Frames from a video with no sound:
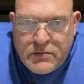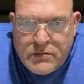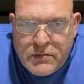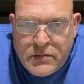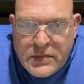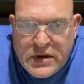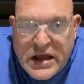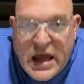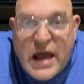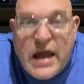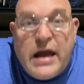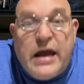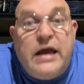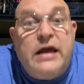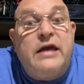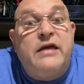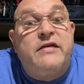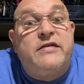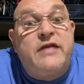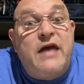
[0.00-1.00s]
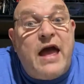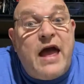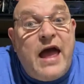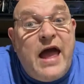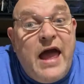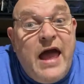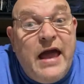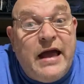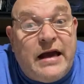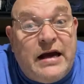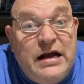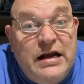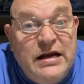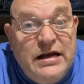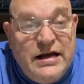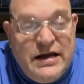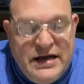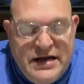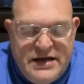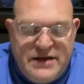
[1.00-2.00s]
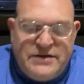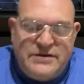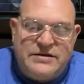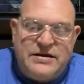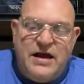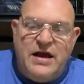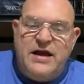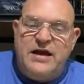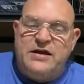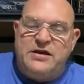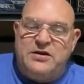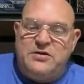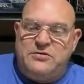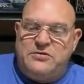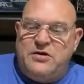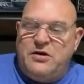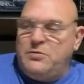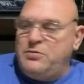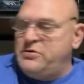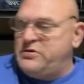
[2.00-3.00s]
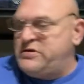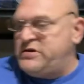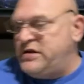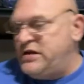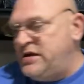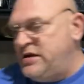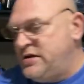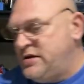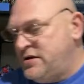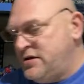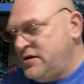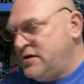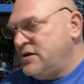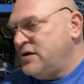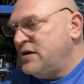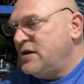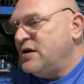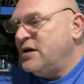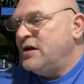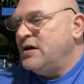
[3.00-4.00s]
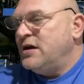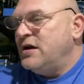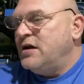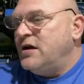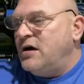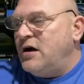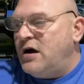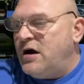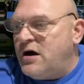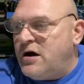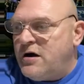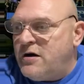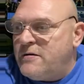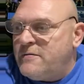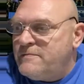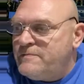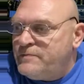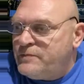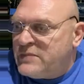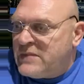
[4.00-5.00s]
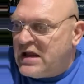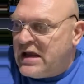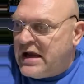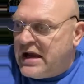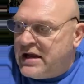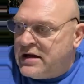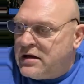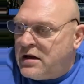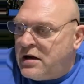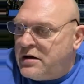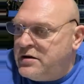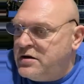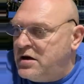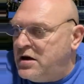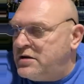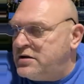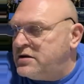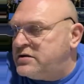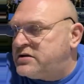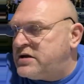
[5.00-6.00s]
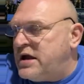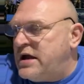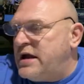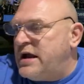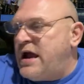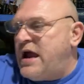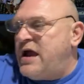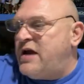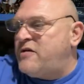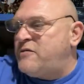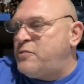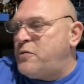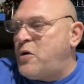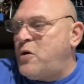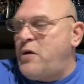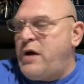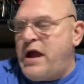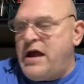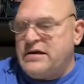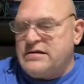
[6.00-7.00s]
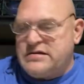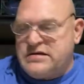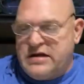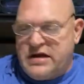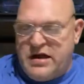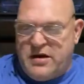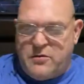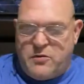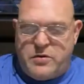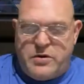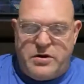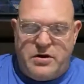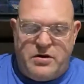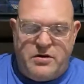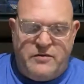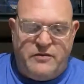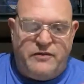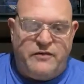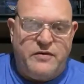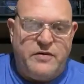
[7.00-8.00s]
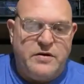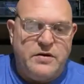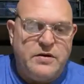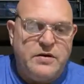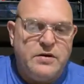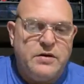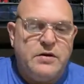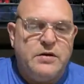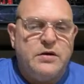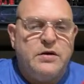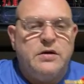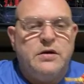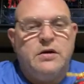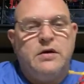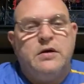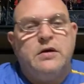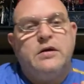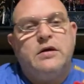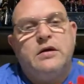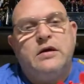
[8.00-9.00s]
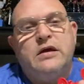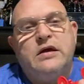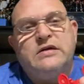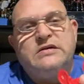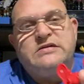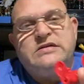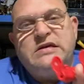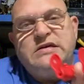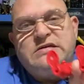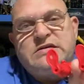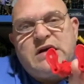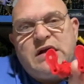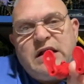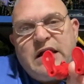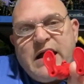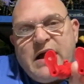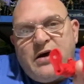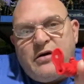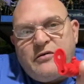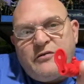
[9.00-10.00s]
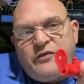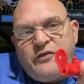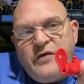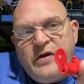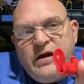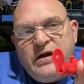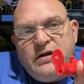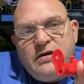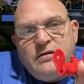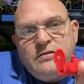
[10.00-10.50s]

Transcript: Yeah, exactly. Thank you, Double G. And another thing Hasbro has to get rid of is these clown feet.